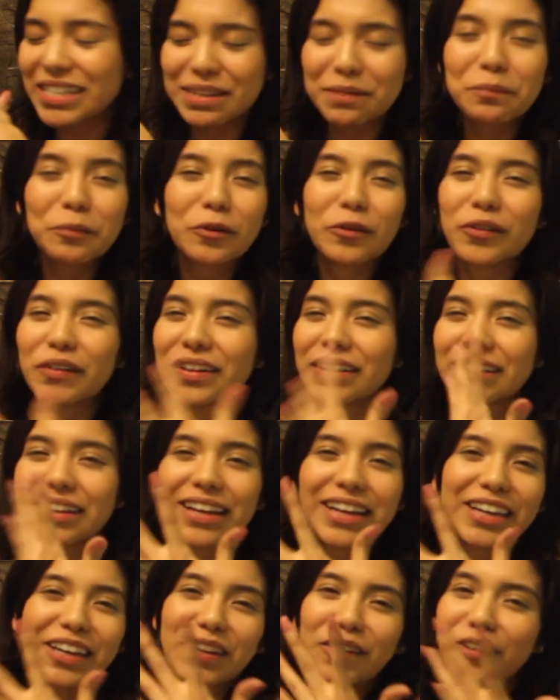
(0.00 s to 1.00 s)
simple.
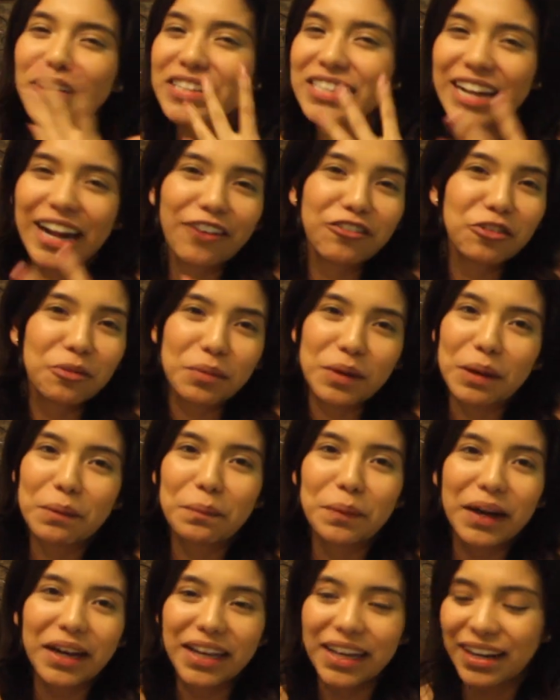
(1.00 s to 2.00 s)
You know, it doesn't have to be a
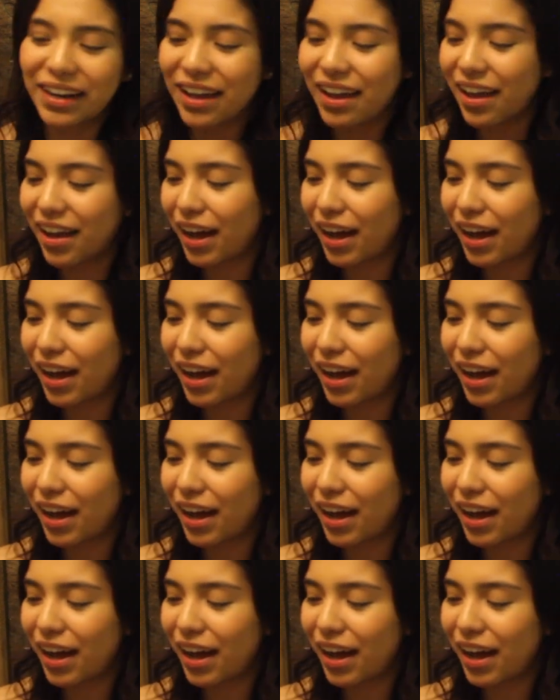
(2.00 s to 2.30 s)
bucket.